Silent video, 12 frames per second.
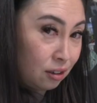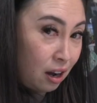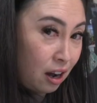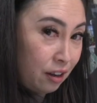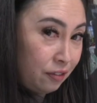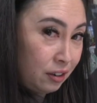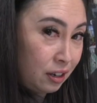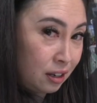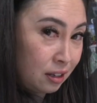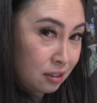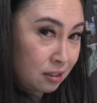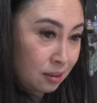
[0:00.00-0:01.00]
off and
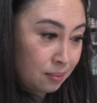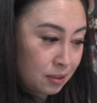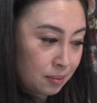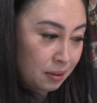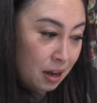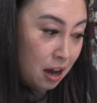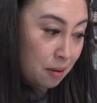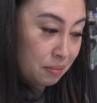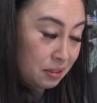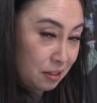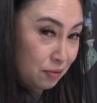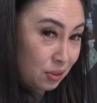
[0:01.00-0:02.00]
on seems to be
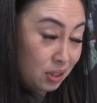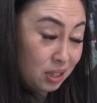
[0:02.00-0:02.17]
opposite for